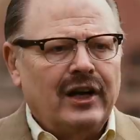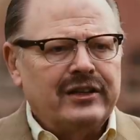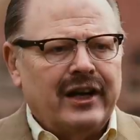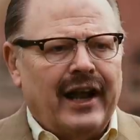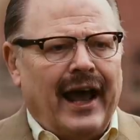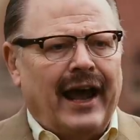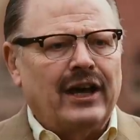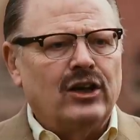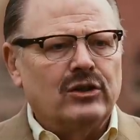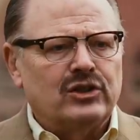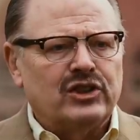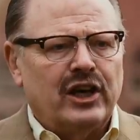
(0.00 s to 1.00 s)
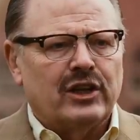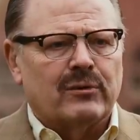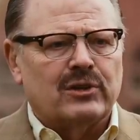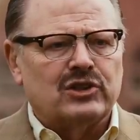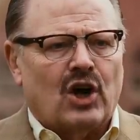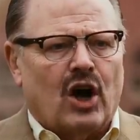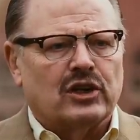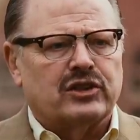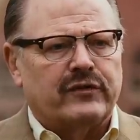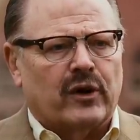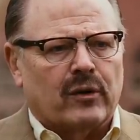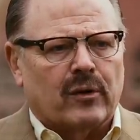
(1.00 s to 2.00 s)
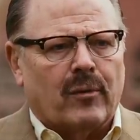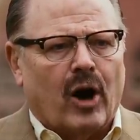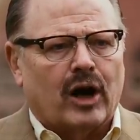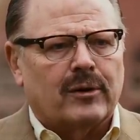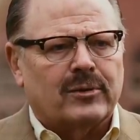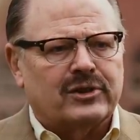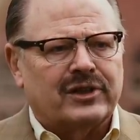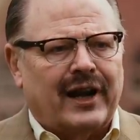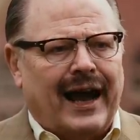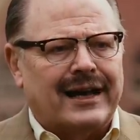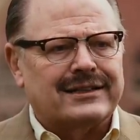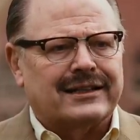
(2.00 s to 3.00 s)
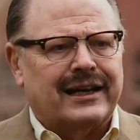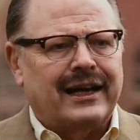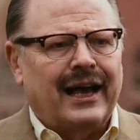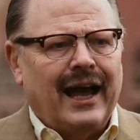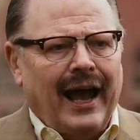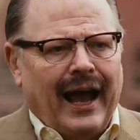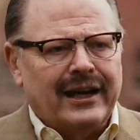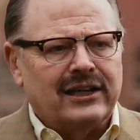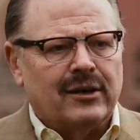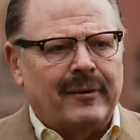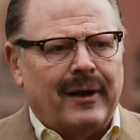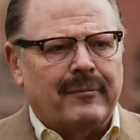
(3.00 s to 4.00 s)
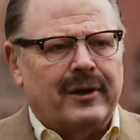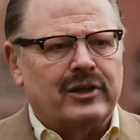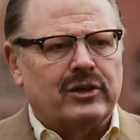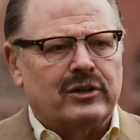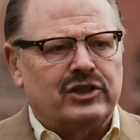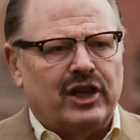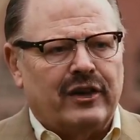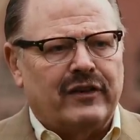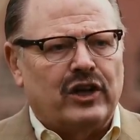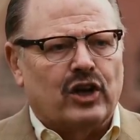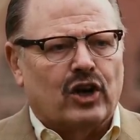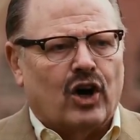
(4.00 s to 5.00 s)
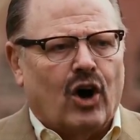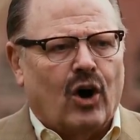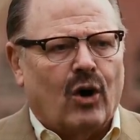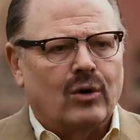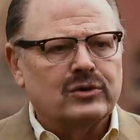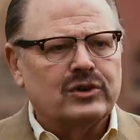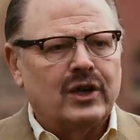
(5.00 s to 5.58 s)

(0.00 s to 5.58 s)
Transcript: Today, you see the results of your remarkable tenacity and commitment to achieving your goals.